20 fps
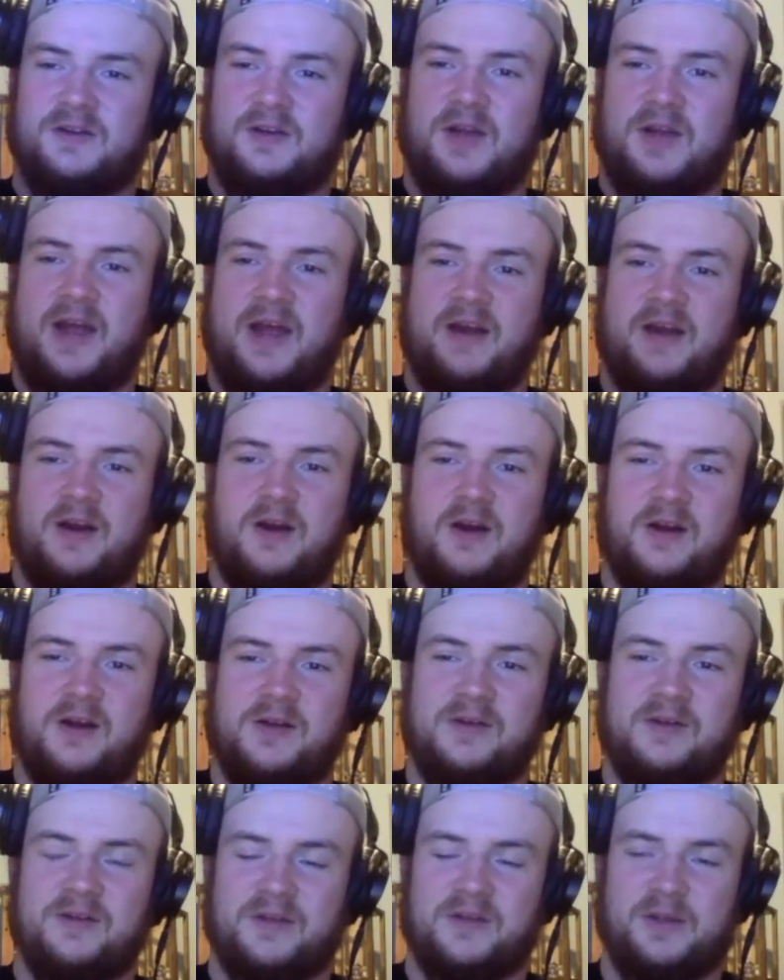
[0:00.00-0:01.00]
are
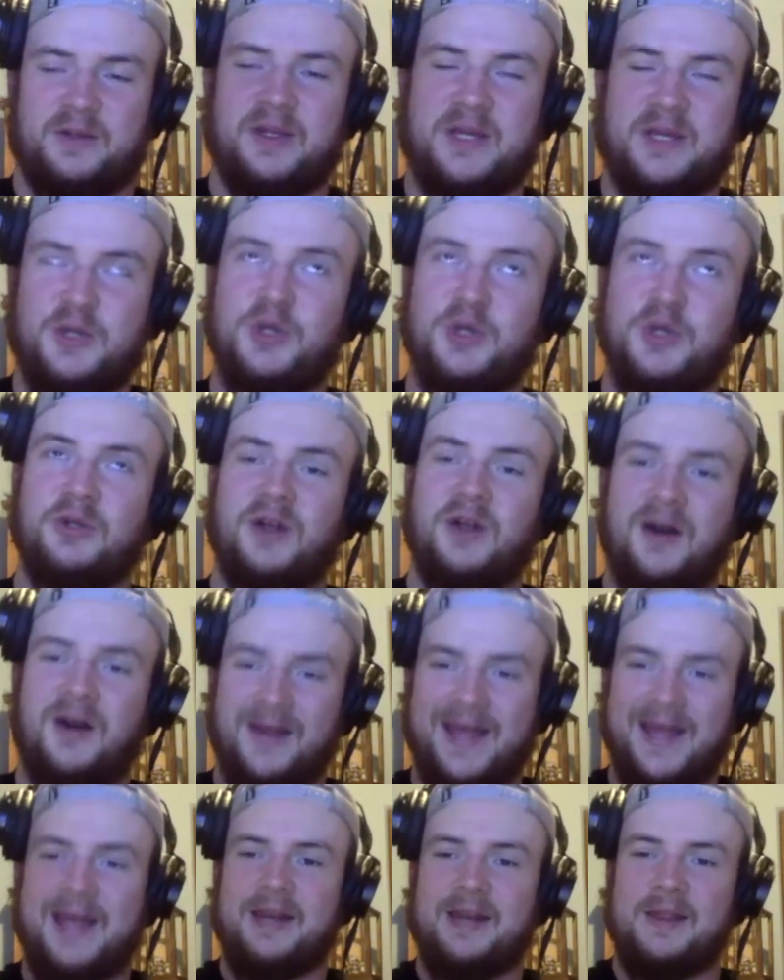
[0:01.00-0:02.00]
you're
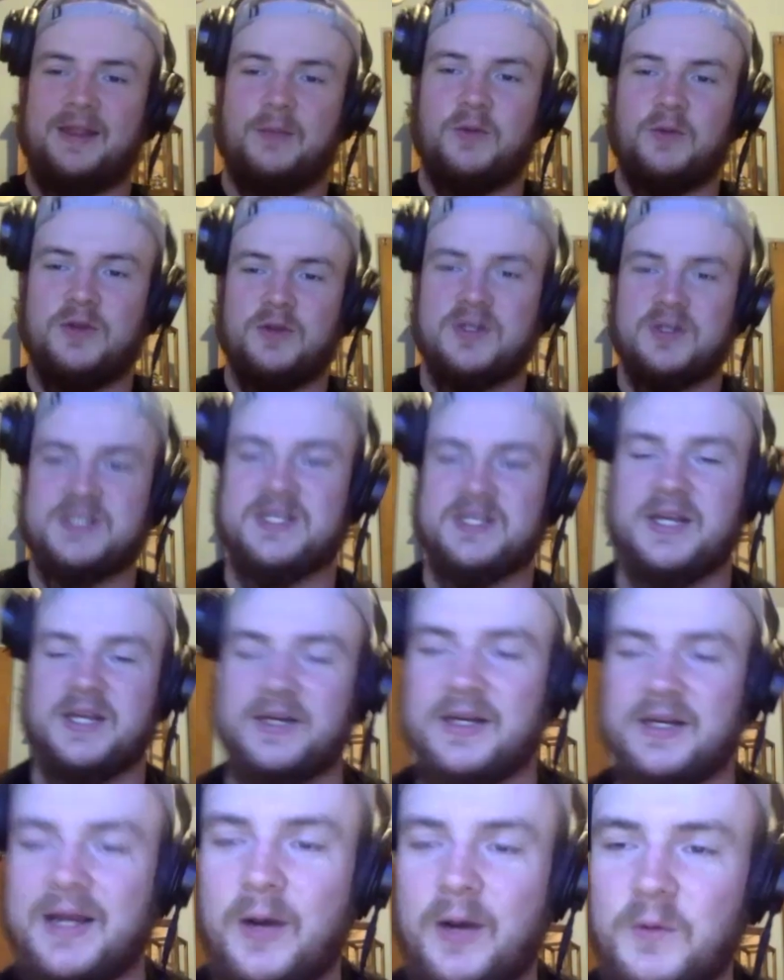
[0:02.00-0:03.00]
elongating them when you extend
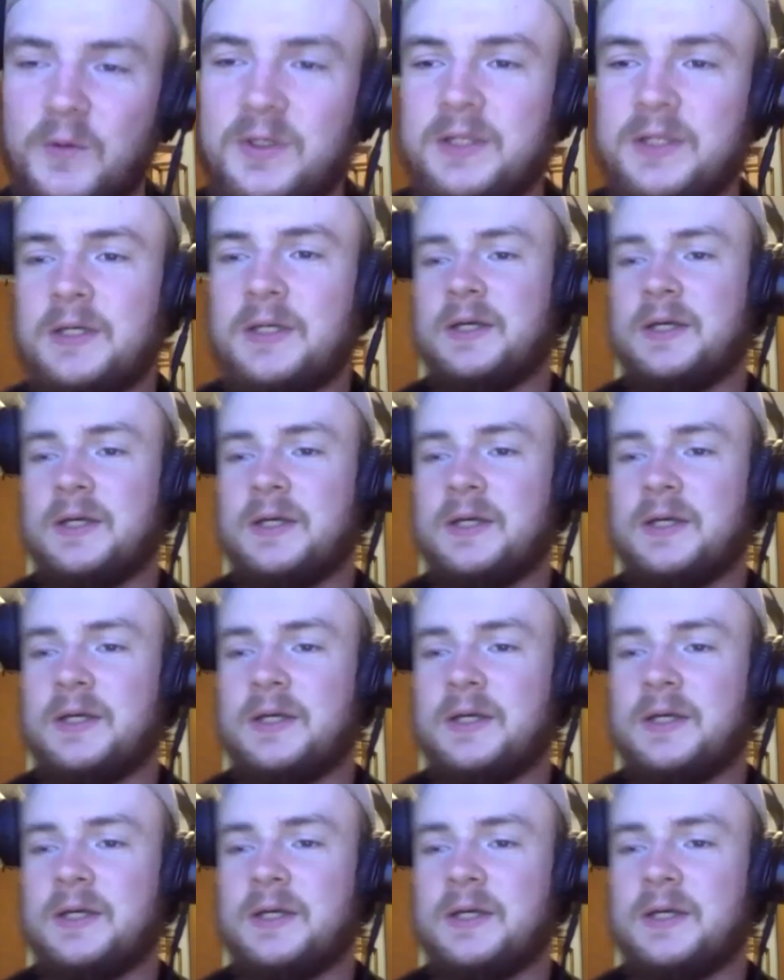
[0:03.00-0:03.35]
it out.